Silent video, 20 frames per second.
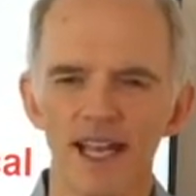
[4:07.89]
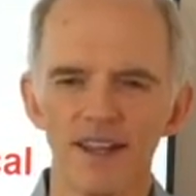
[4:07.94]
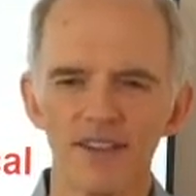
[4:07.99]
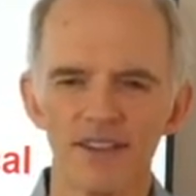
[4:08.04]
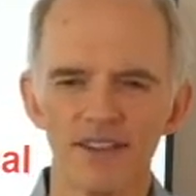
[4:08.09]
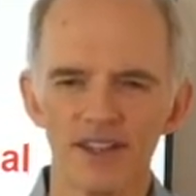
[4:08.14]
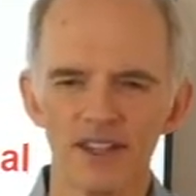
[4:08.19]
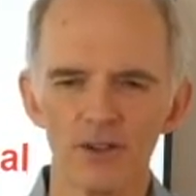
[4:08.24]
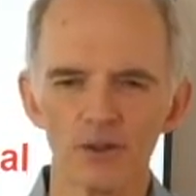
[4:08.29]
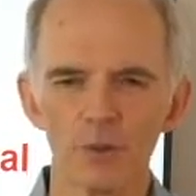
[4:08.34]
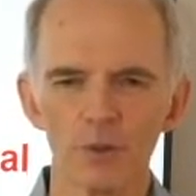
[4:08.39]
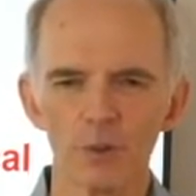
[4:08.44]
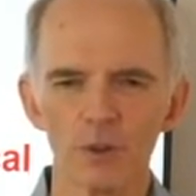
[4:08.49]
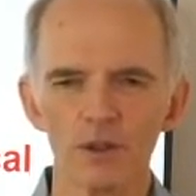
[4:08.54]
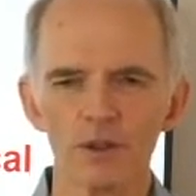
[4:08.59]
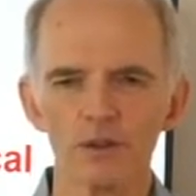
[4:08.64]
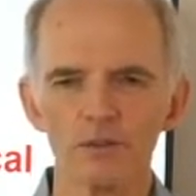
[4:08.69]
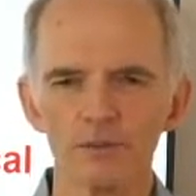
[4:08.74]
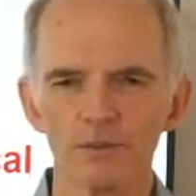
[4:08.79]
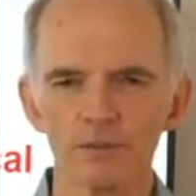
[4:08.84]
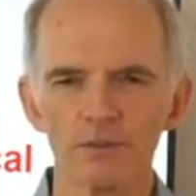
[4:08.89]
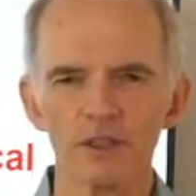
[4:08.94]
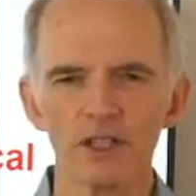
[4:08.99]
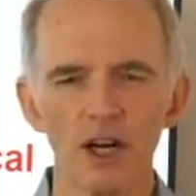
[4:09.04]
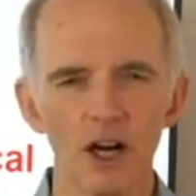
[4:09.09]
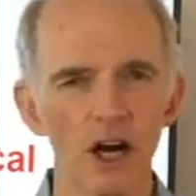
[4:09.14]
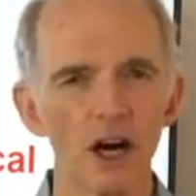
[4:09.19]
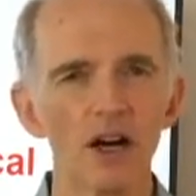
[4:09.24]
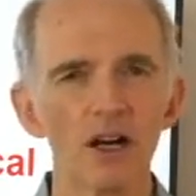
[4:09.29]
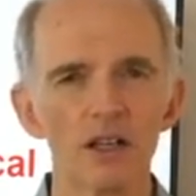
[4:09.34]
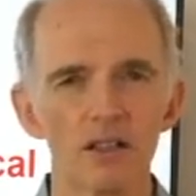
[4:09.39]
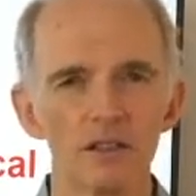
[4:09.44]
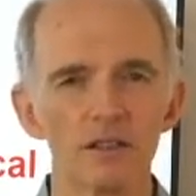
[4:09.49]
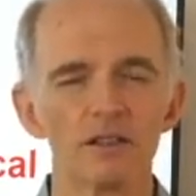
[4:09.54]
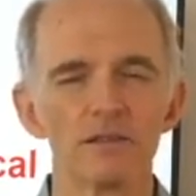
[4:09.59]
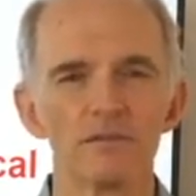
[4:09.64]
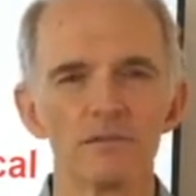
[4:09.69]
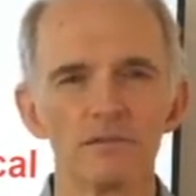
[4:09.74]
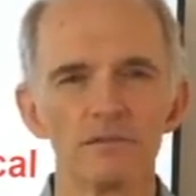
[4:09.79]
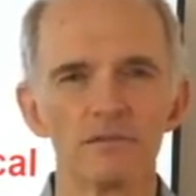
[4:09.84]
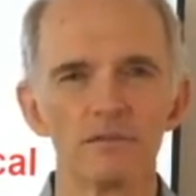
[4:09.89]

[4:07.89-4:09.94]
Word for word: and things were hard.